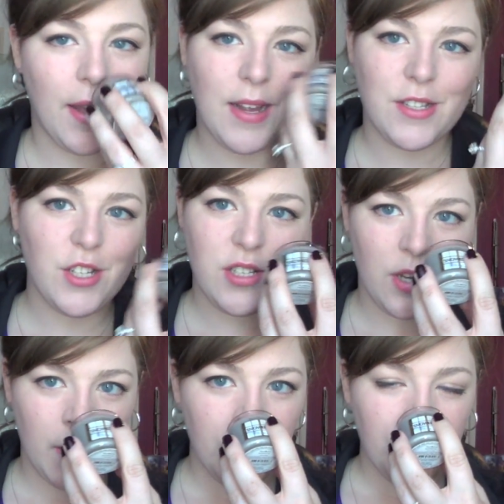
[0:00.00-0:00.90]
Like it's just
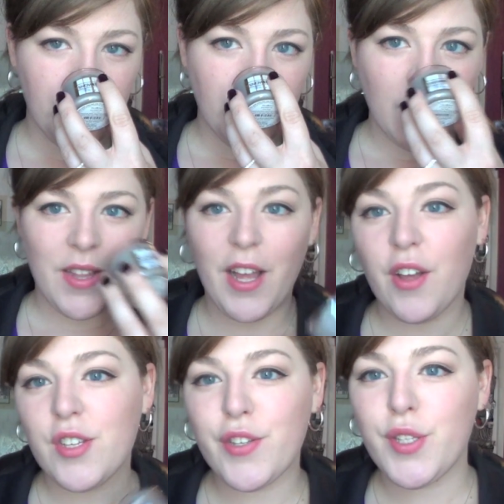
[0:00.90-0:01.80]
a
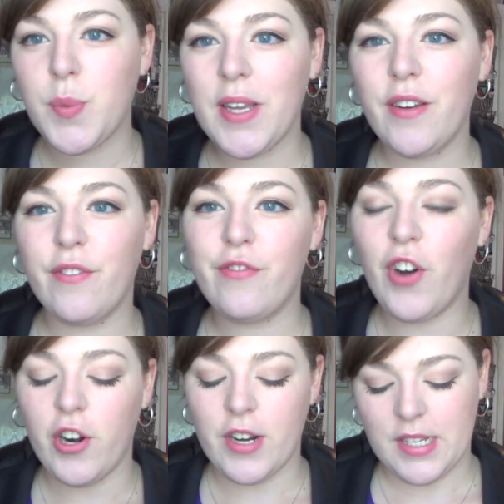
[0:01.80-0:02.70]
sweet
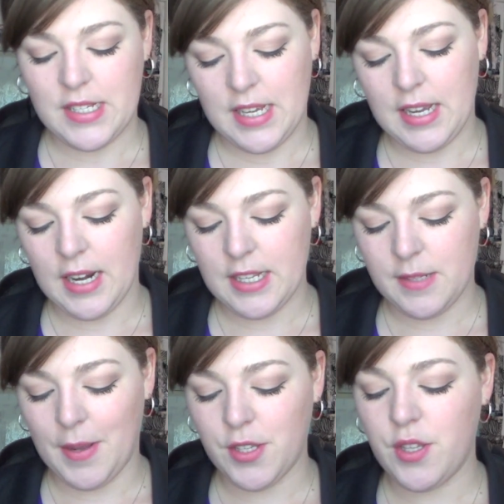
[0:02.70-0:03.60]
foresty kind of smell.